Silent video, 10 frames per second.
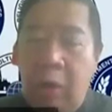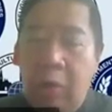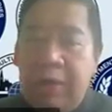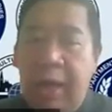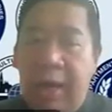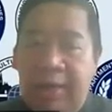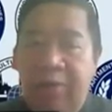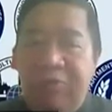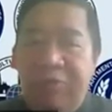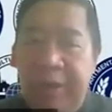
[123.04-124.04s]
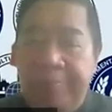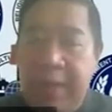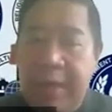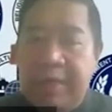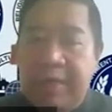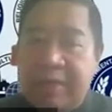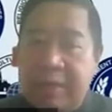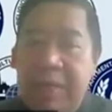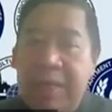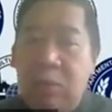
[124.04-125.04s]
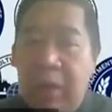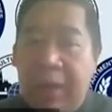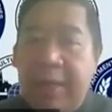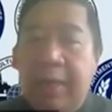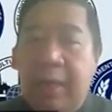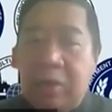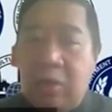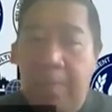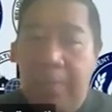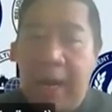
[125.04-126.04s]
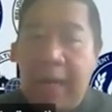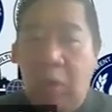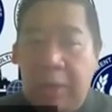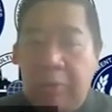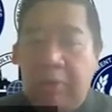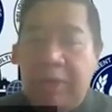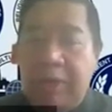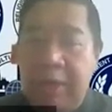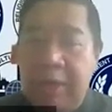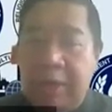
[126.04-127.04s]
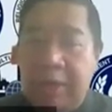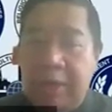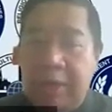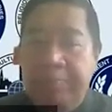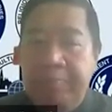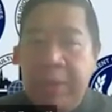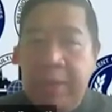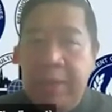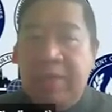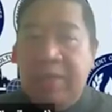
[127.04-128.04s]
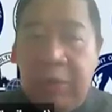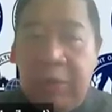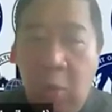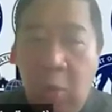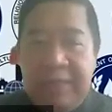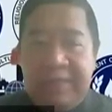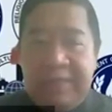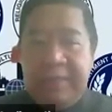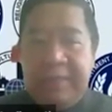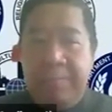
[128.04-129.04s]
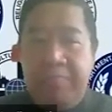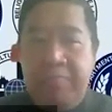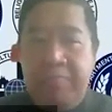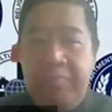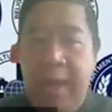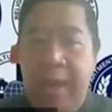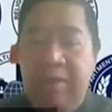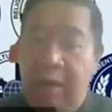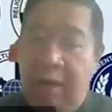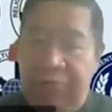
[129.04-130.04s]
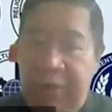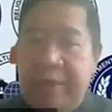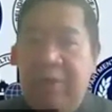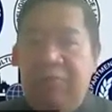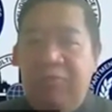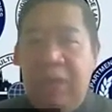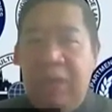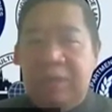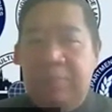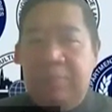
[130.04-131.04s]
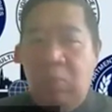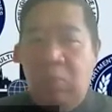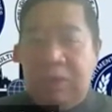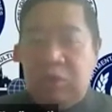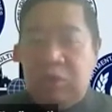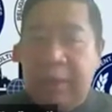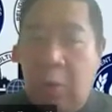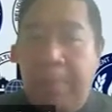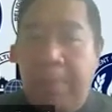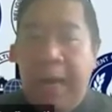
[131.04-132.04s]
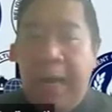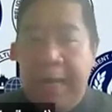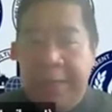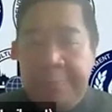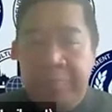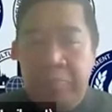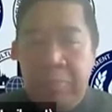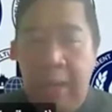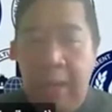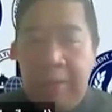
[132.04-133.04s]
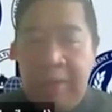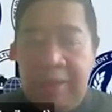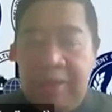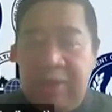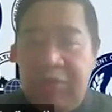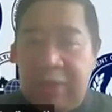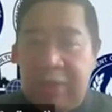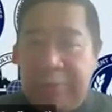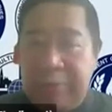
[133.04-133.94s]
they are different, it doesn't mean we cannot combine one or the other in different ways. And there are very different ways by which we can combine the different types of